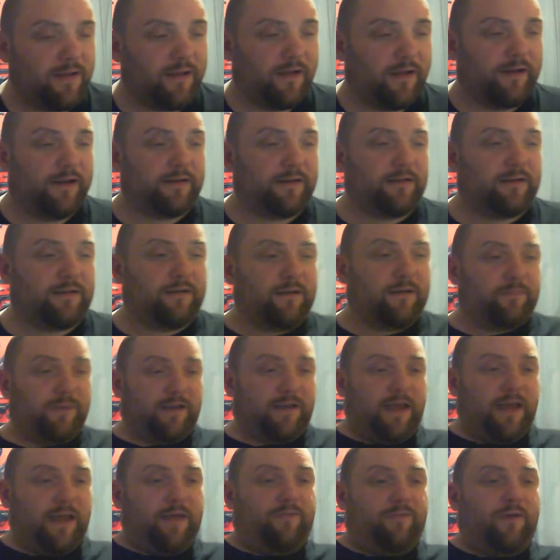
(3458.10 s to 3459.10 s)
need to just be
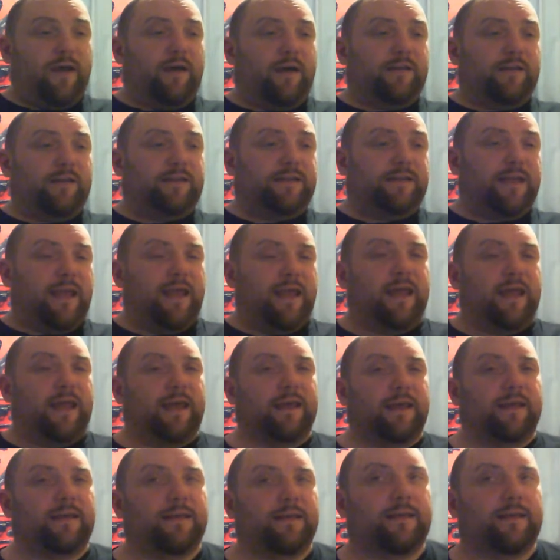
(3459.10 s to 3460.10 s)
careful how I sit.
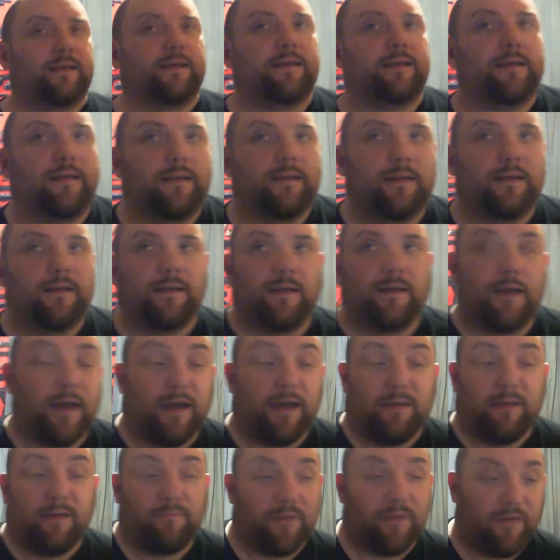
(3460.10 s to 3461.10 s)

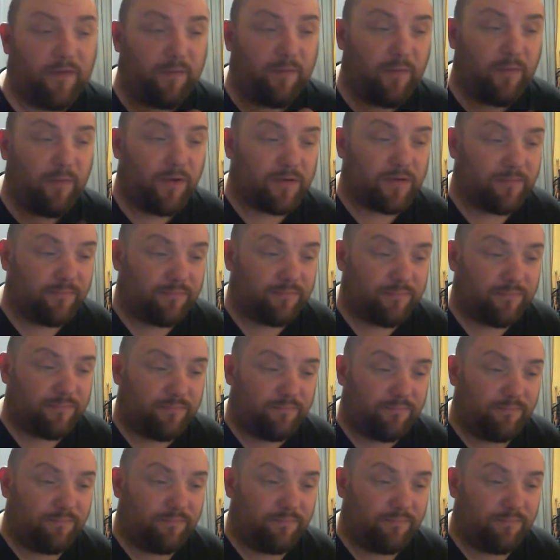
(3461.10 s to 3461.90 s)
But if I put some